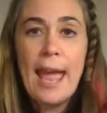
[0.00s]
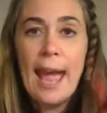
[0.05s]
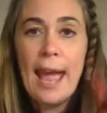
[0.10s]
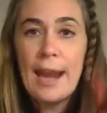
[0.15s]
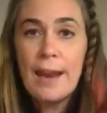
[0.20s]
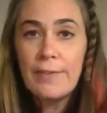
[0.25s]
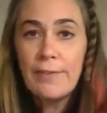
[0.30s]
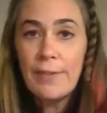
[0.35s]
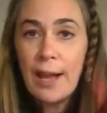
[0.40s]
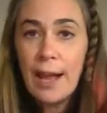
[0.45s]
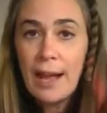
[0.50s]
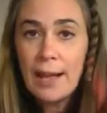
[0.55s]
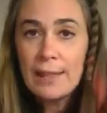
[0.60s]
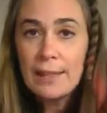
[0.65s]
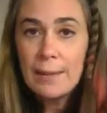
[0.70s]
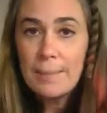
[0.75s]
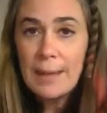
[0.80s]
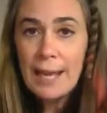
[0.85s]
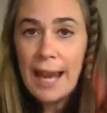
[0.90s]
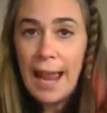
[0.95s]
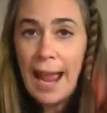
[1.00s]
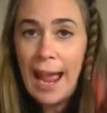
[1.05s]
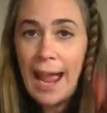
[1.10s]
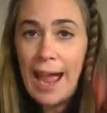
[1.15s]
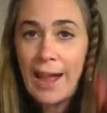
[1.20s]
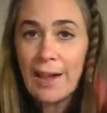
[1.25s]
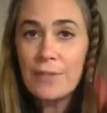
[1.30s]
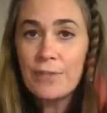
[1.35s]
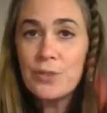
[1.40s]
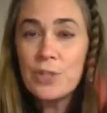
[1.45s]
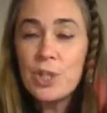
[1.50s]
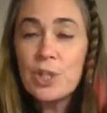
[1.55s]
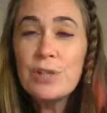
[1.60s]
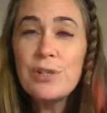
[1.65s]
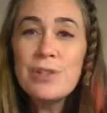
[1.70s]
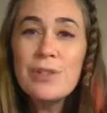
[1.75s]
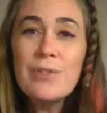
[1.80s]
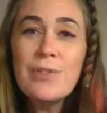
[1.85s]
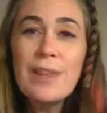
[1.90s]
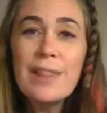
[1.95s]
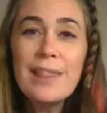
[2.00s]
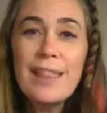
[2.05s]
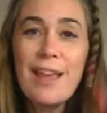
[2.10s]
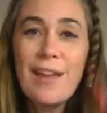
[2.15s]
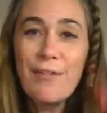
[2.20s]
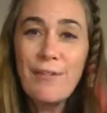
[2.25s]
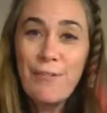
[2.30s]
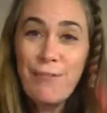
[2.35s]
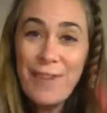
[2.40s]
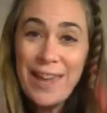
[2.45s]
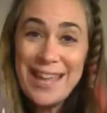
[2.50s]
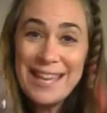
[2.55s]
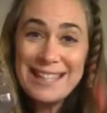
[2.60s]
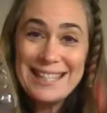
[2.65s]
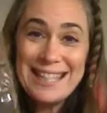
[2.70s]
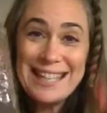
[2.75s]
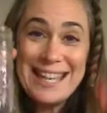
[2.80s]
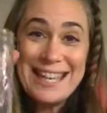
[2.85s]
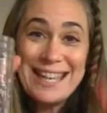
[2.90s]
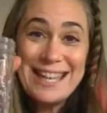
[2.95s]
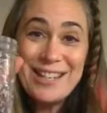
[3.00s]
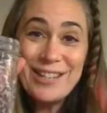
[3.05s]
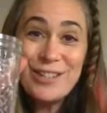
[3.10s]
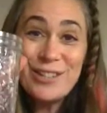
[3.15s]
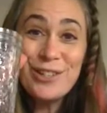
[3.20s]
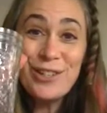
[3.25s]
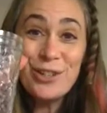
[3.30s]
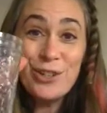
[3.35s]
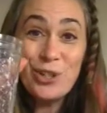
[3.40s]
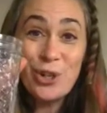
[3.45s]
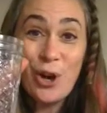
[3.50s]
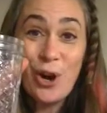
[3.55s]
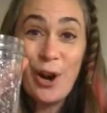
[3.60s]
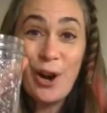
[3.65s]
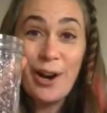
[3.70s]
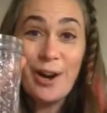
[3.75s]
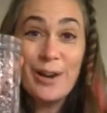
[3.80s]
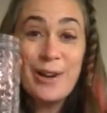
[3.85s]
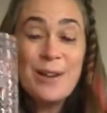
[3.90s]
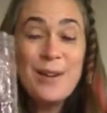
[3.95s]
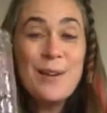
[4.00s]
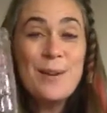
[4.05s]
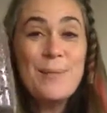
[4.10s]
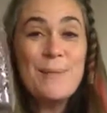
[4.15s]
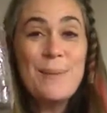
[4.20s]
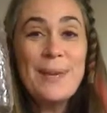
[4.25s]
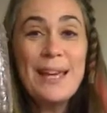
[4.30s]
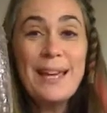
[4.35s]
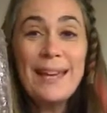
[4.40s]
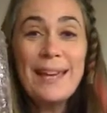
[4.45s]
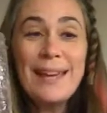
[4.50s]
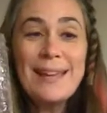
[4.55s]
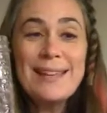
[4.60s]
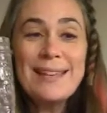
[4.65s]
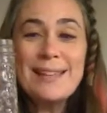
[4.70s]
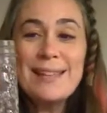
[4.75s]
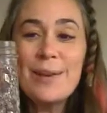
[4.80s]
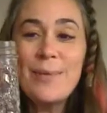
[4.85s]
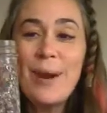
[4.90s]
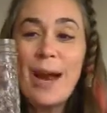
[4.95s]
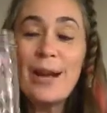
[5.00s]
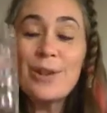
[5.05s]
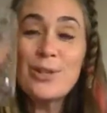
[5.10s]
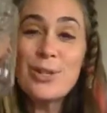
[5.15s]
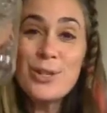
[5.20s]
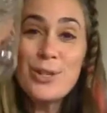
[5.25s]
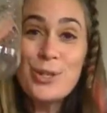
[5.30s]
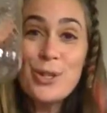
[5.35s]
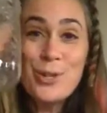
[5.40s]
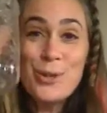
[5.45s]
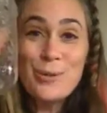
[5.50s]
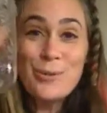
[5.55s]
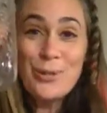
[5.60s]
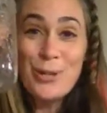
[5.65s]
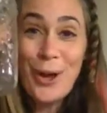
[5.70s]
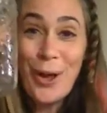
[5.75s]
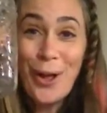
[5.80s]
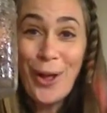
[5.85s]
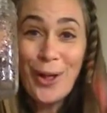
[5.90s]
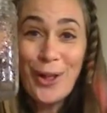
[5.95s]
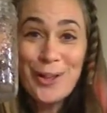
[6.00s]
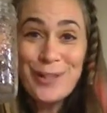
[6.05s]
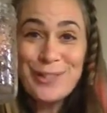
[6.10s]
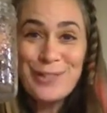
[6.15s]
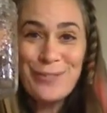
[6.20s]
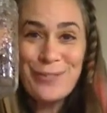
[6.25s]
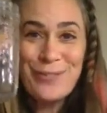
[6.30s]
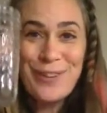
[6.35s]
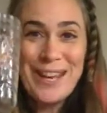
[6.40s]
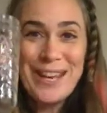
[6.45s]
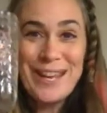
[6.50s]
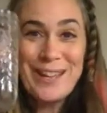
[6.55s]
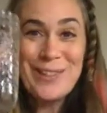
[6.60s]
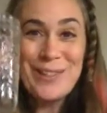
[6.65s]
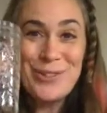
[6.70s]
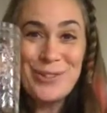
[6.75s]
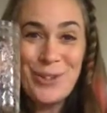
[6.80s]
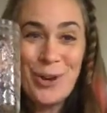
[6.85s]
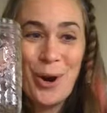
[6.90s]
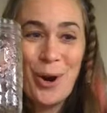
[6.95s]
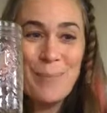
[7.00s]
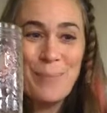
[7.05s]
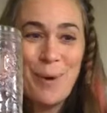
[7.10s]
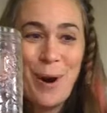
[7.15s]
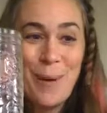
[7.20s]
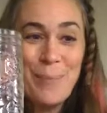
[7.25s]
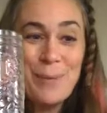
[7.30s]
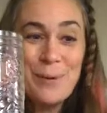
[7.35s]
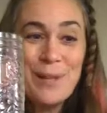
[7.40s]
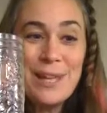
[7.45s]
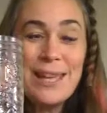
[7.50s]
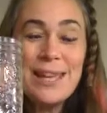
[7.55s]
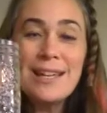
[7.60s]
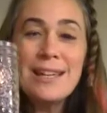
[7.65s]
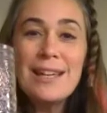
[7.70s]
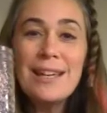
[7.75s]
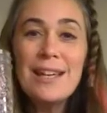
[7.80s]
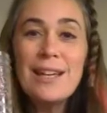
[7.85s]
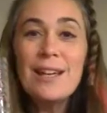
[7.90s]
and I've cut them in half just so that they fit into the jar because they were actually too tall to fit in the jar properly.